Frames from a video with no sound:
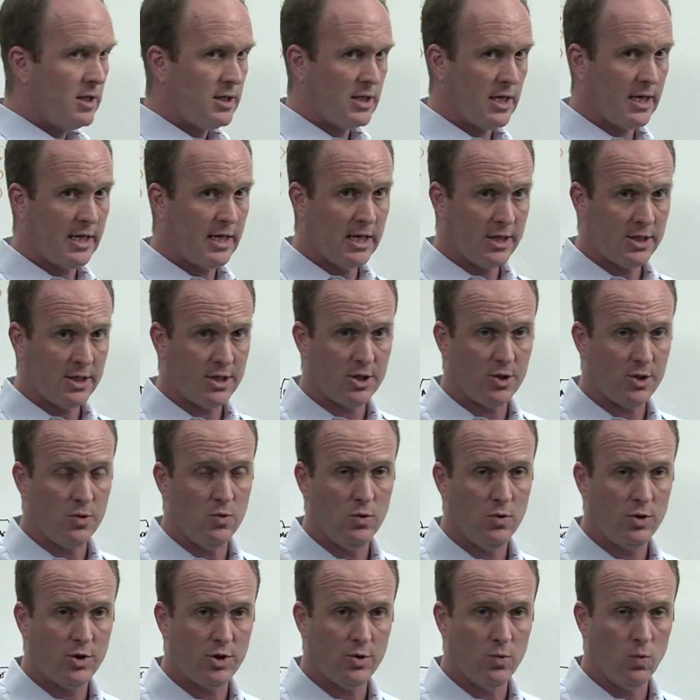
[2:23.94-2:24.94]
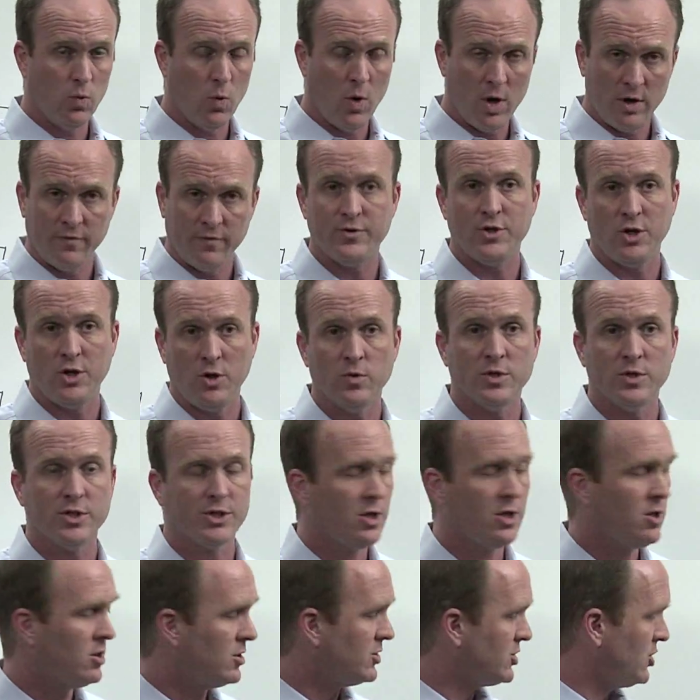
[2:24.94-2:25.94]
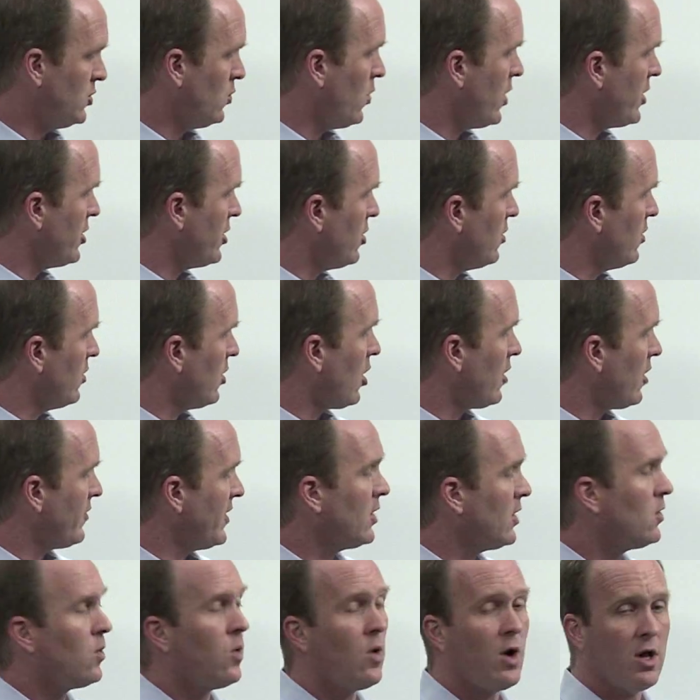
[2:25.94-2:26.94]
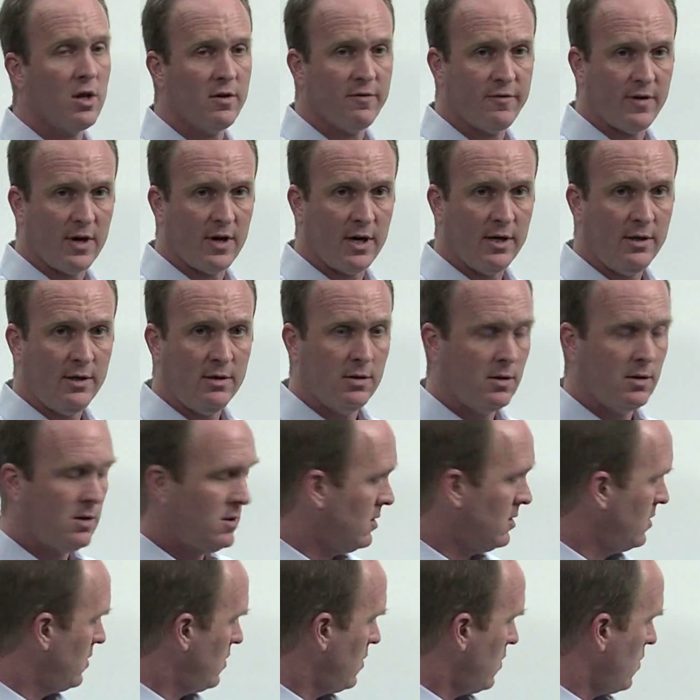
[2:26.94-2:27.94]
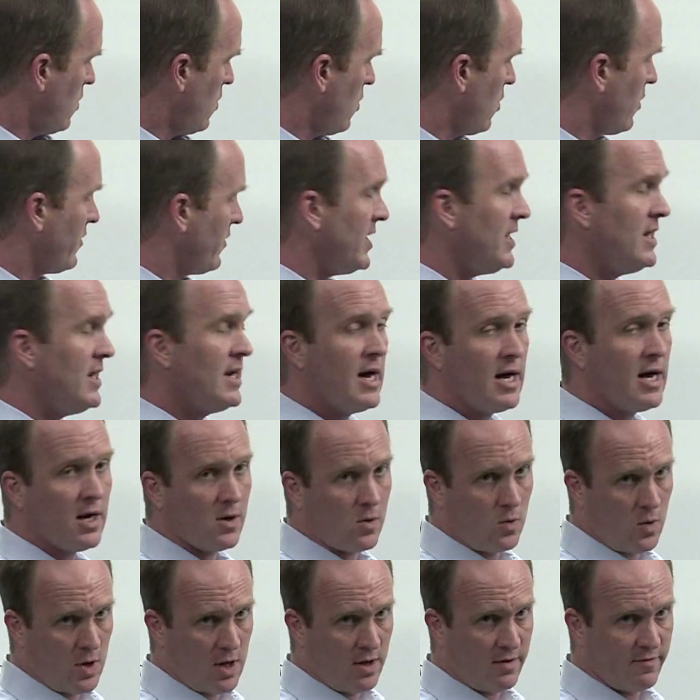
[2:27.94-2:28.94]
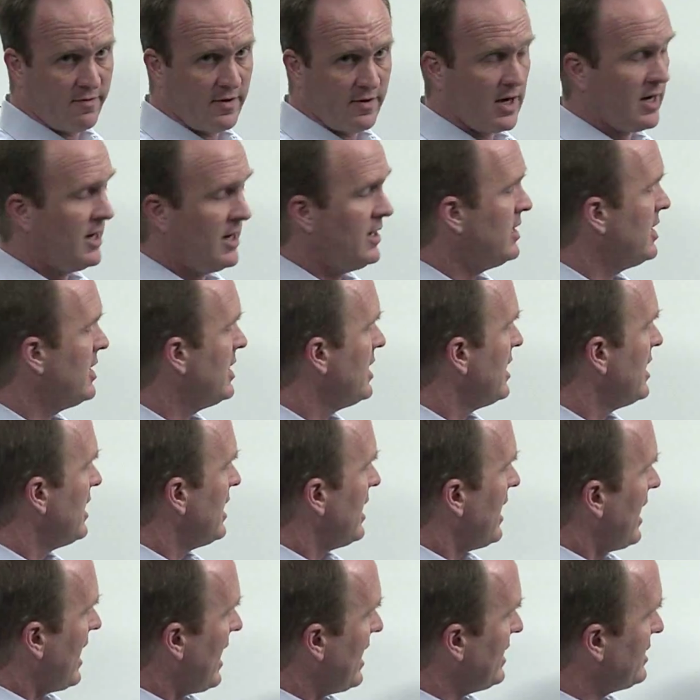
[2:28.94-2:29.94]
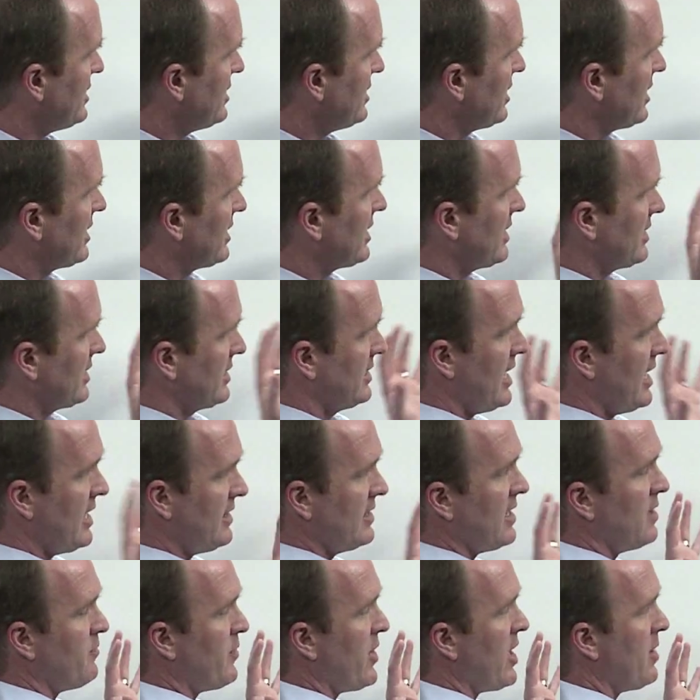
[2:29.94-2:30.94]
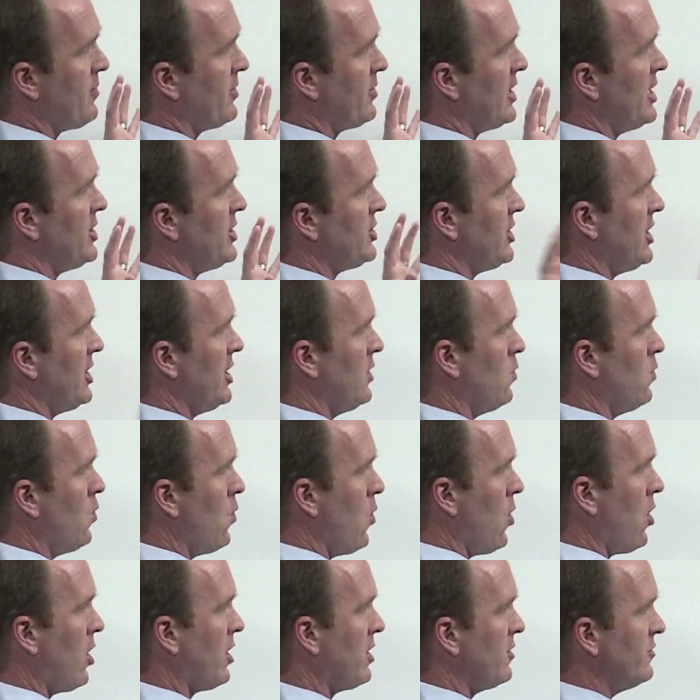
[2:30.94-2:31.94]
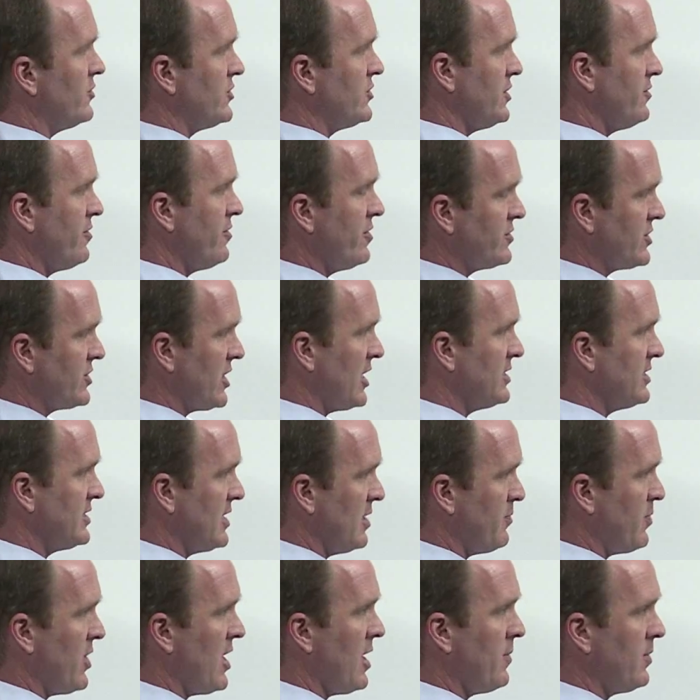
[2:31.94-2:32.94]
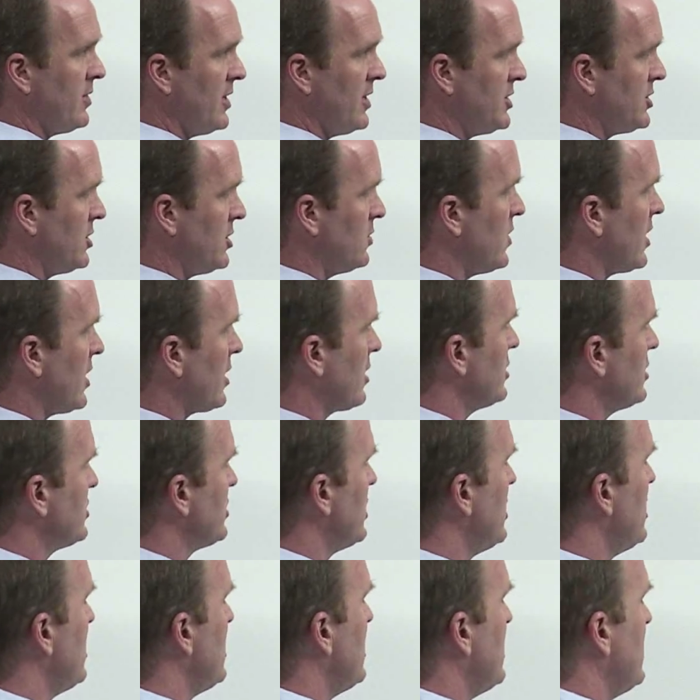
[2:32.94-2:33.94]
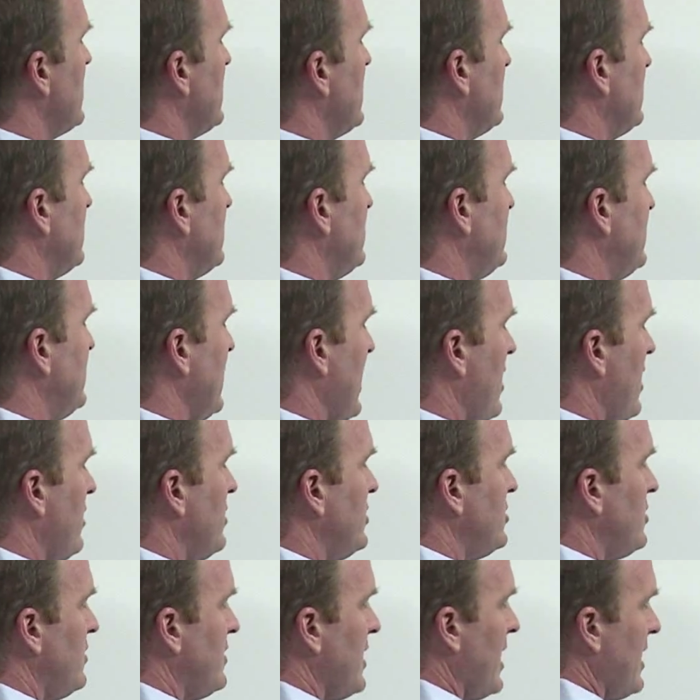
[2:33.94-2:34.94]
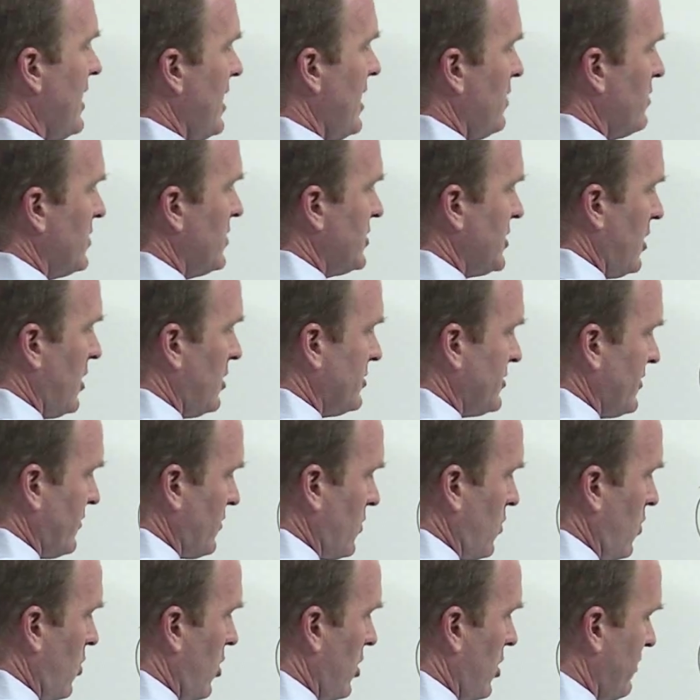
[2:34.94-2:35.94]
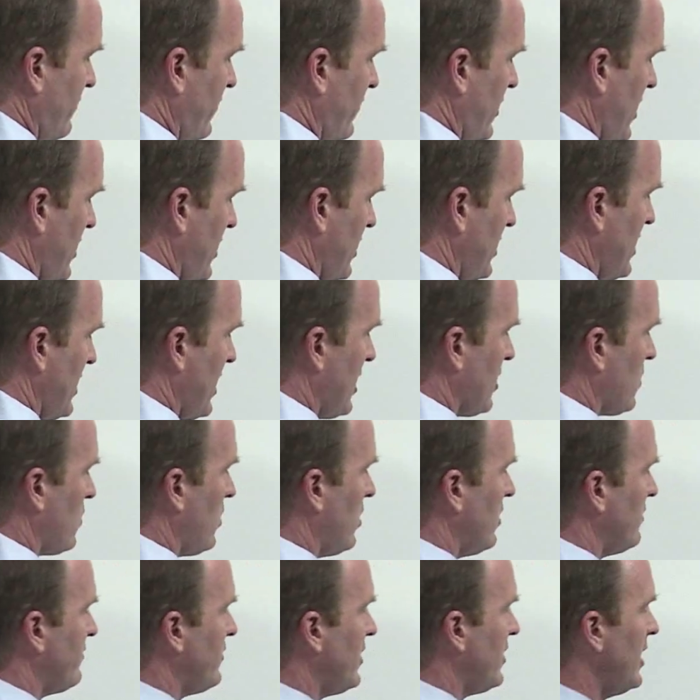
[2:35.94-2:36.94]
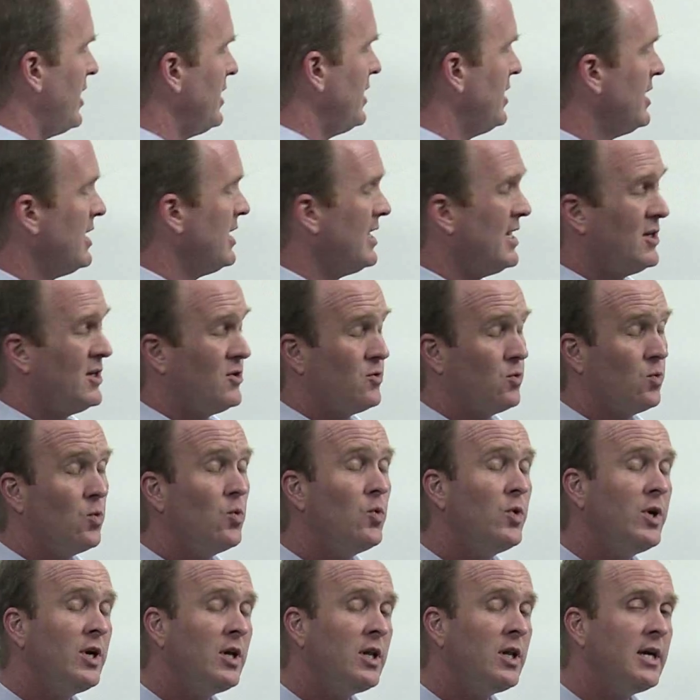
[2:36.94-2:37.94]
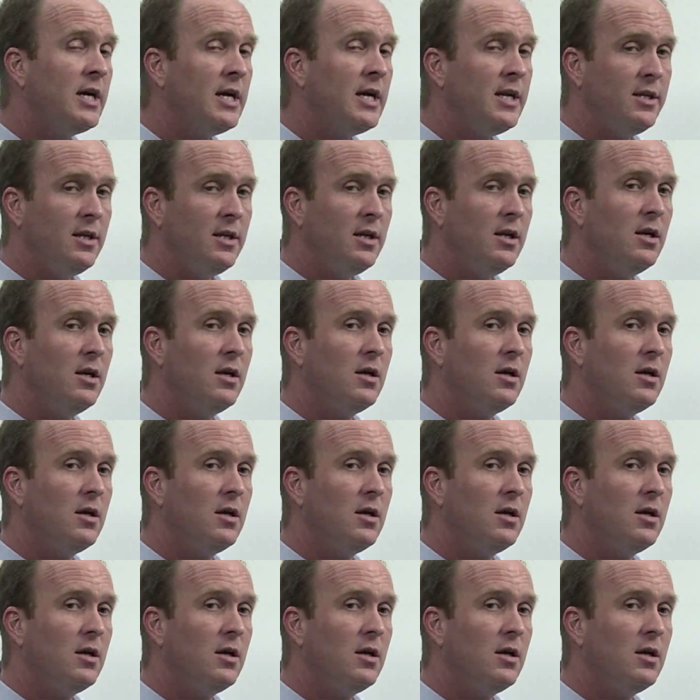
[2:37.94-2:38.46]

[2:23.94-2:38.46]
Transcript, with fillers: to get one of two results. You want to know, are they qualified or are they not qualified? And to take that population and work and synthesize that population records down into that end result of qualified and not qualified is really